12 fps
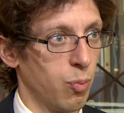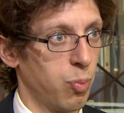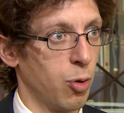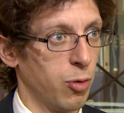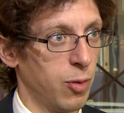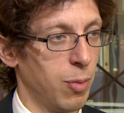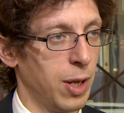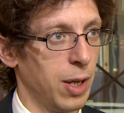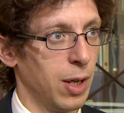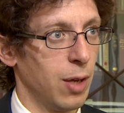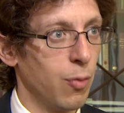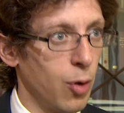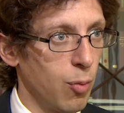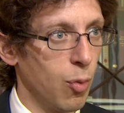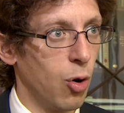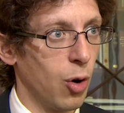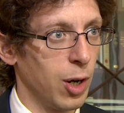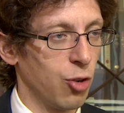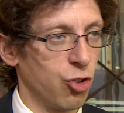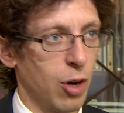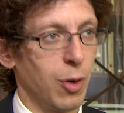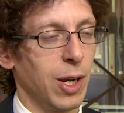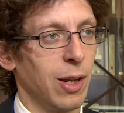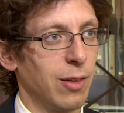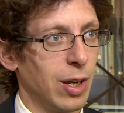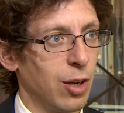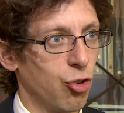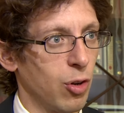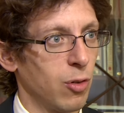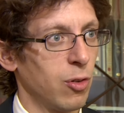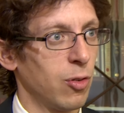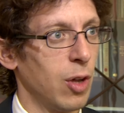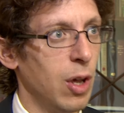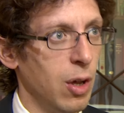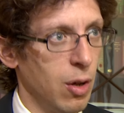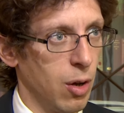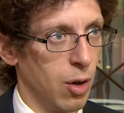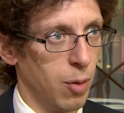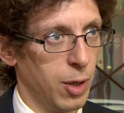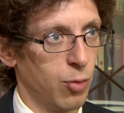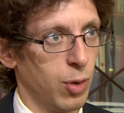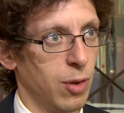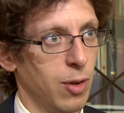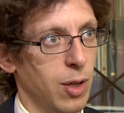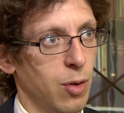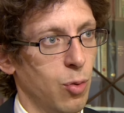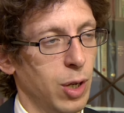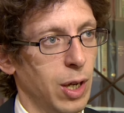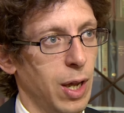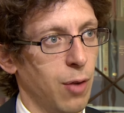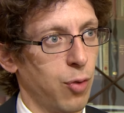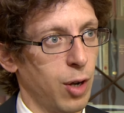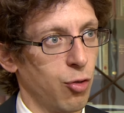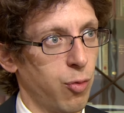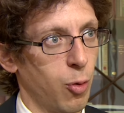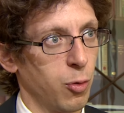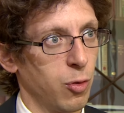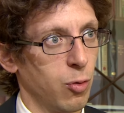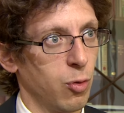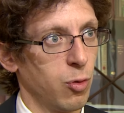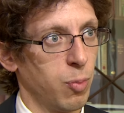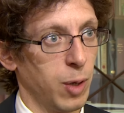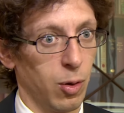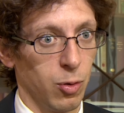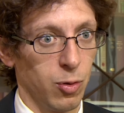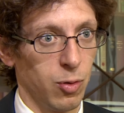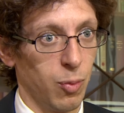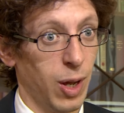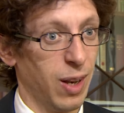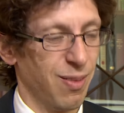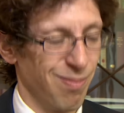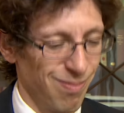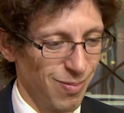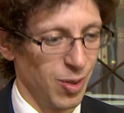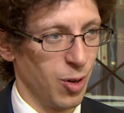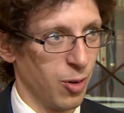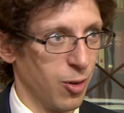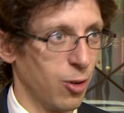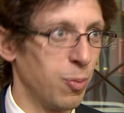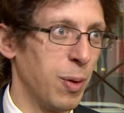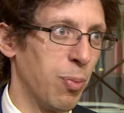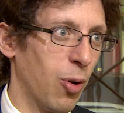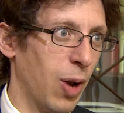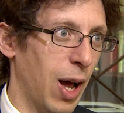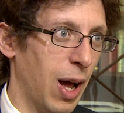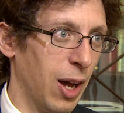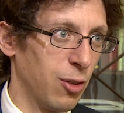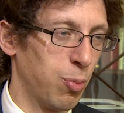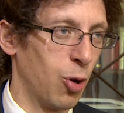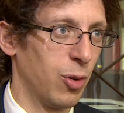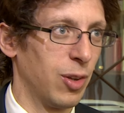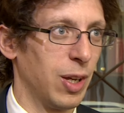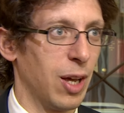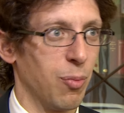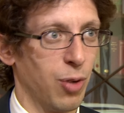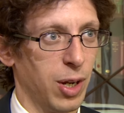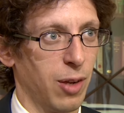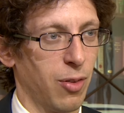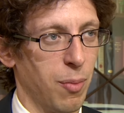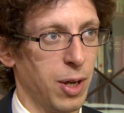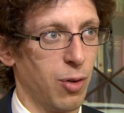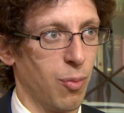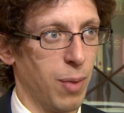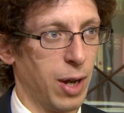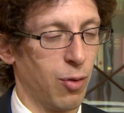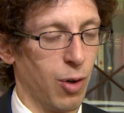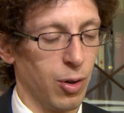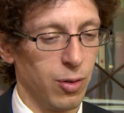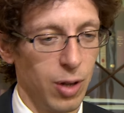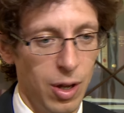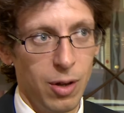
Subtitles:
possibly even more in sharing intelligence between the UK and French forces, because, well, those people are exploiting and bringing the migrant,